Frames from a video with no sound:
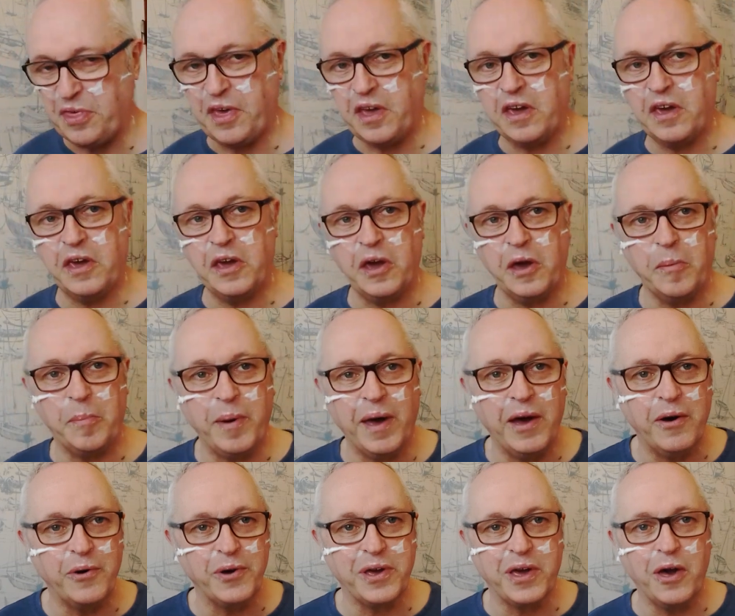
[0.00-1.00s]
thinking
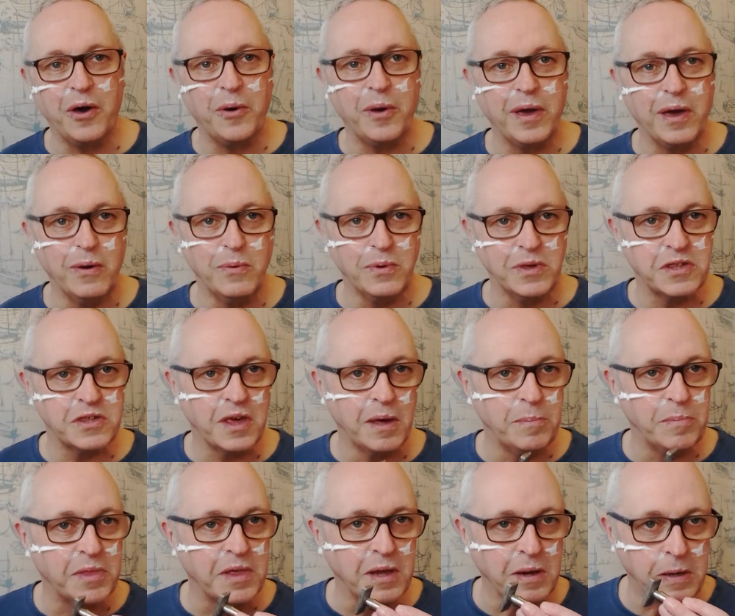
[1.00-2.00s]
about going with
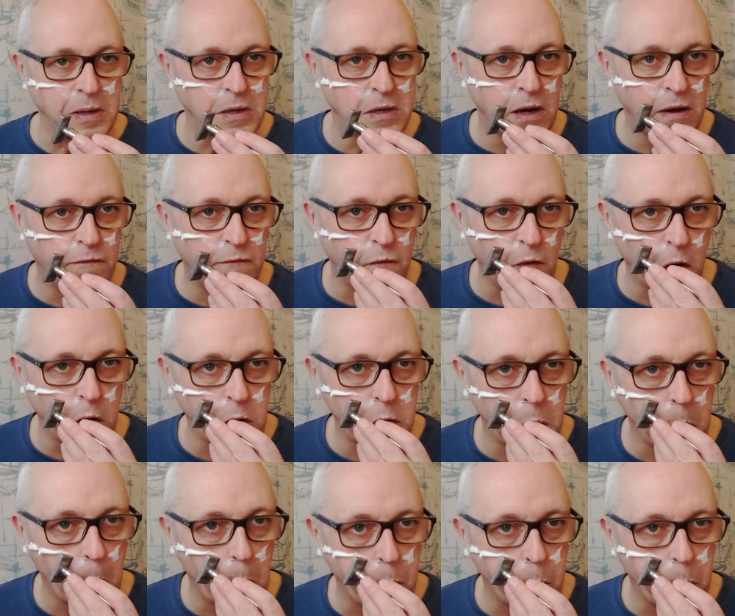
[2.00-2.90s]
something different.